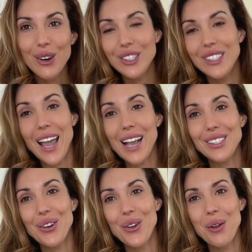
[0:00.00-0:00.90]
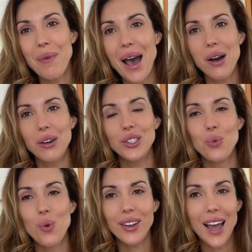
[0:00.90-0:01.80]
today is all about
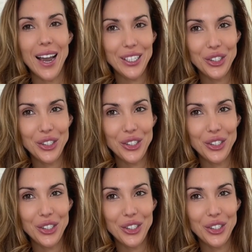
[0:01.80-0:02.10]
what I